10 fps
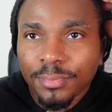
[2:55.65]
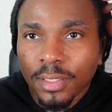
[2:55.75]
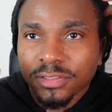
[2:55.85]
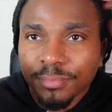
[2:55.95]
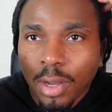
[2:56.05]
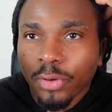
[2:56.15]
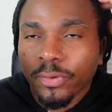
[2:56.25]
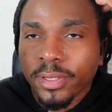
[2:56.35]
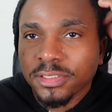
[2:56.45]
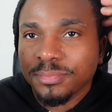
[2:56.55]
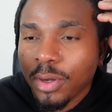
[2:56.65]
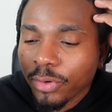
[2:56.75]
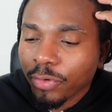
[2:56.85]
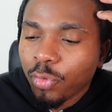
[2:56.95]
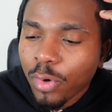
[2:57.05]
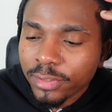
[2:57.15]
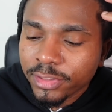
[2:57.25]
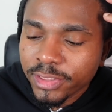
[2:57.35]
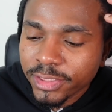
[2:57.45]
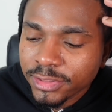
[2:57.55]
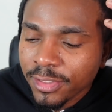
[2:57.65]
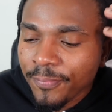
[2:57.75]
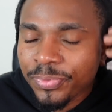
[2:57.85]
a uh, smaller and smaller quantities